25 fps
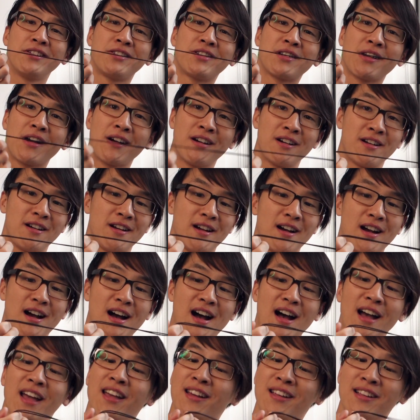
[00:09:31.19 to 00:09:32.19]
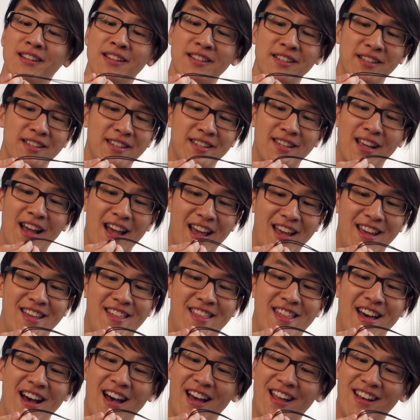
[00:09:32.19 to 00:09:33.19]
So I'm going to just say
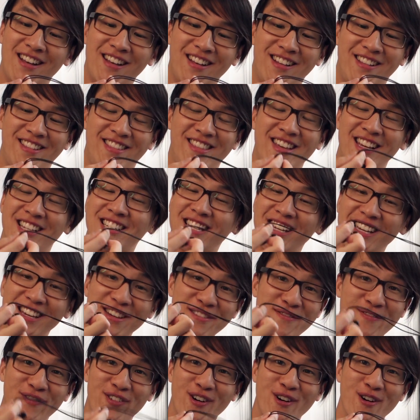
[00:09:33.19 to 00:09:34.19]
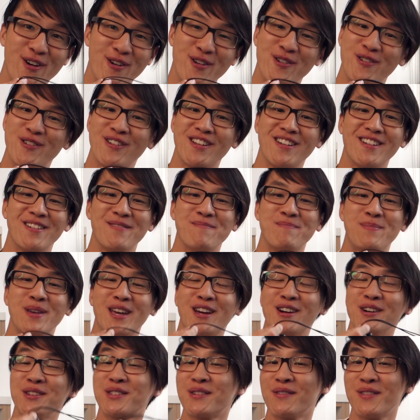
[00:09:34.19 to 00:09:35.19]
that this earphone,
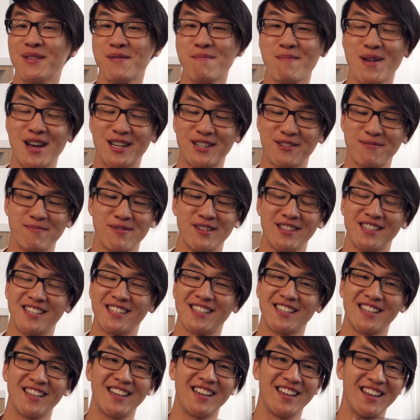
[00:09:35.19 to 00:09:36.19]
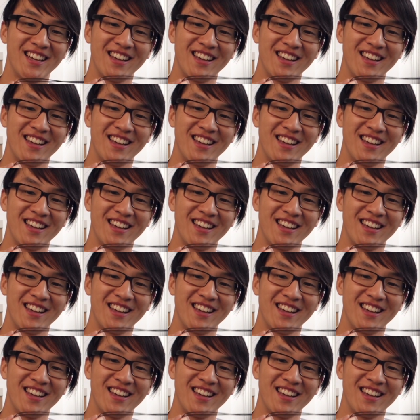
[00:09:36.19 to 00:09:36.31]
because of the measurements,